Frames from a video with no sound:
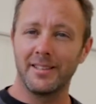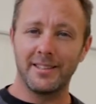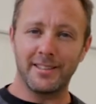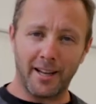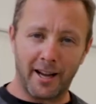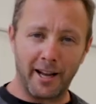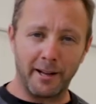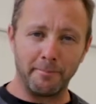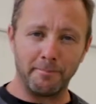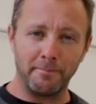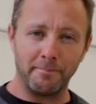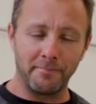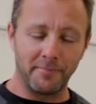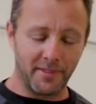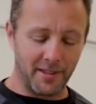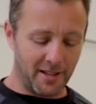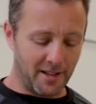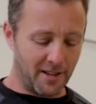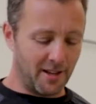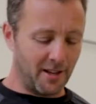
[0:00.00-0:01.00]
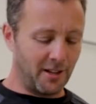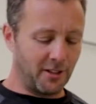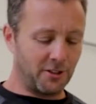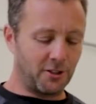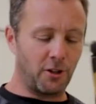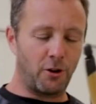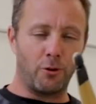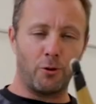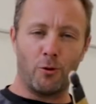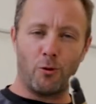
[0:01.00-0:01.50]
time.
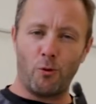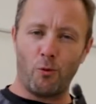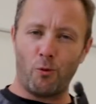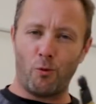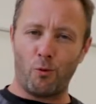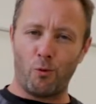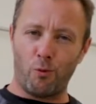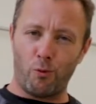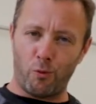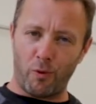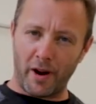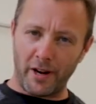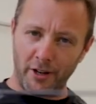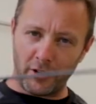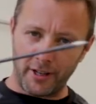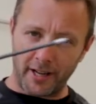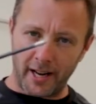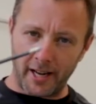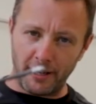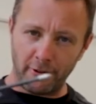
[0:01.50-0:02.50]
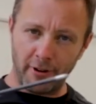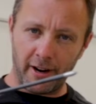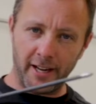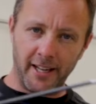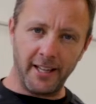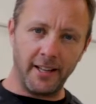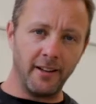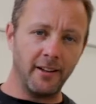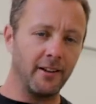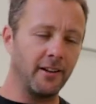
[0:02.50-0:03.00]
So when you're getting
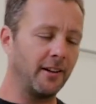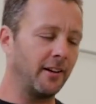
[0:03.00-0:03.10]
ready